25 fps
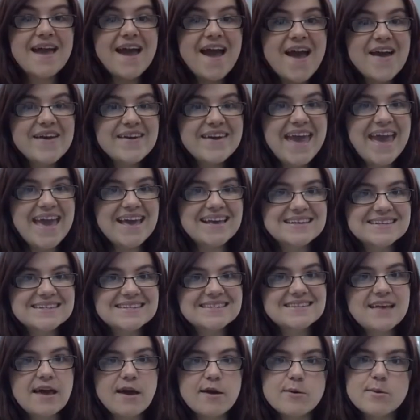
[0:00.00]
Okay,
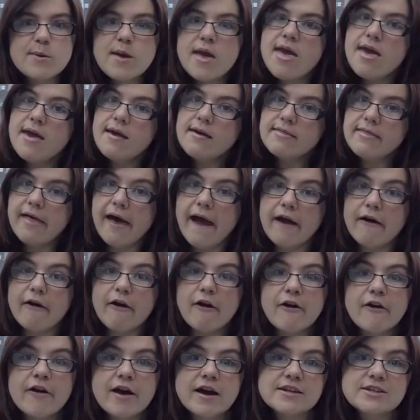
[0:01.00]
so
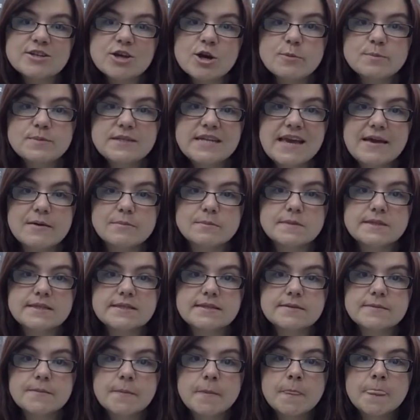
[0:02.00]
there are our top
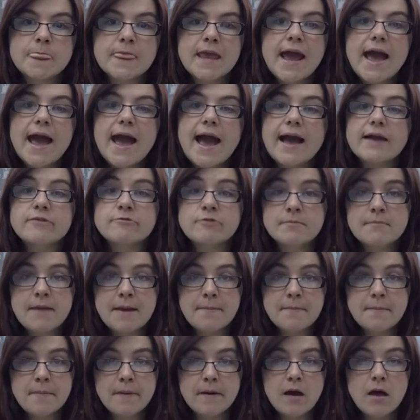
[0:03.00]
tips. And
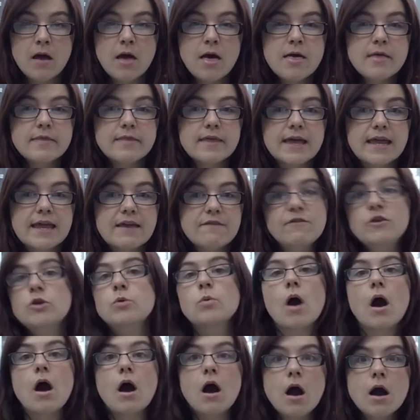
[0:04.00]
remember that if
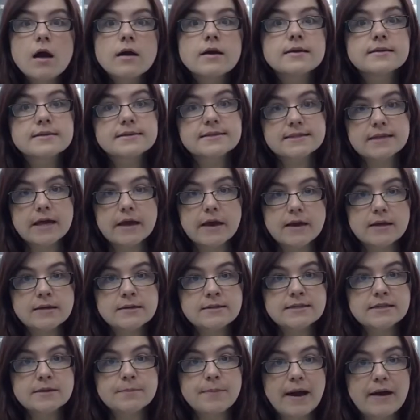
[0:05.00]
you are
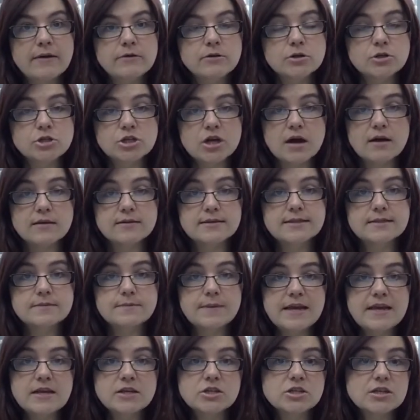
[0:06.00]
concerned about your child's
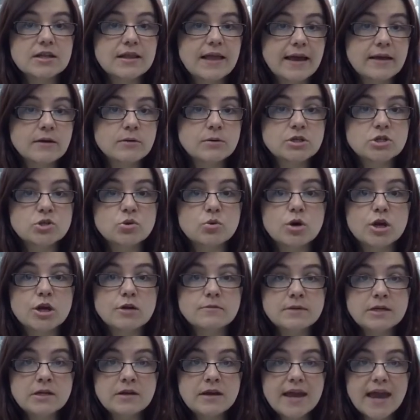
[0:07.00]
speech, language or
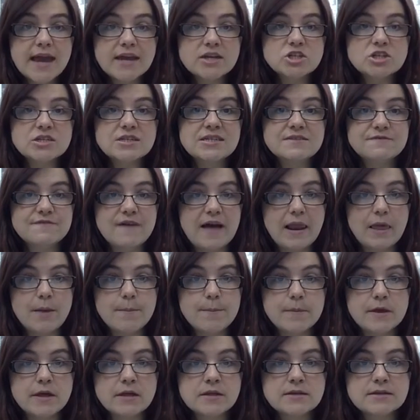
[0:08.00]
communication
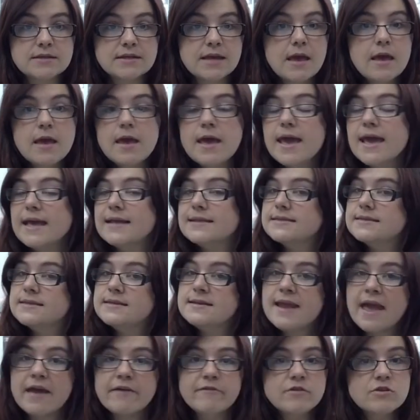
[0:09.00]
development, it's
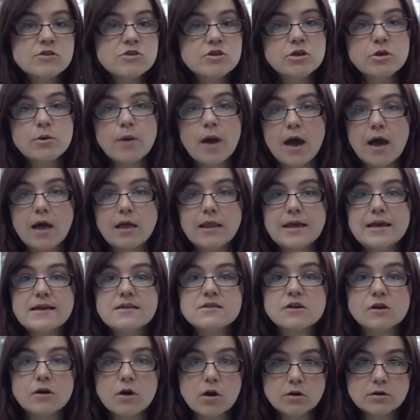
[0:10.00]
never too early
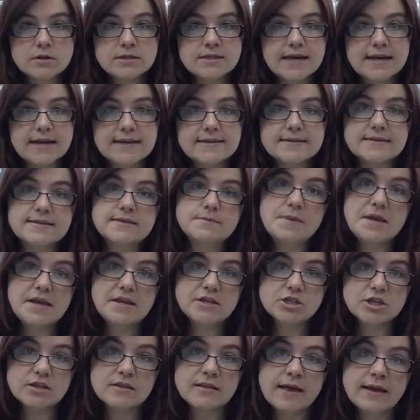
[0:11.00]
to contact a
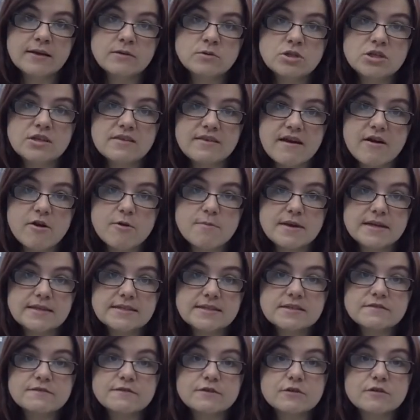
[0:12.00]
speech and language
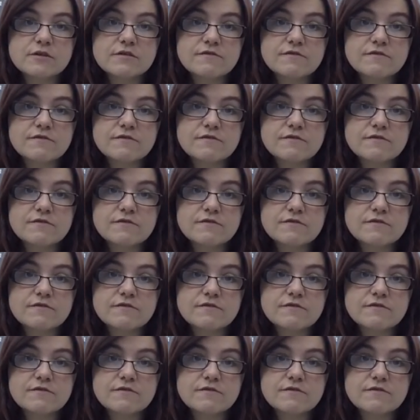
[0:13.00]
therapist for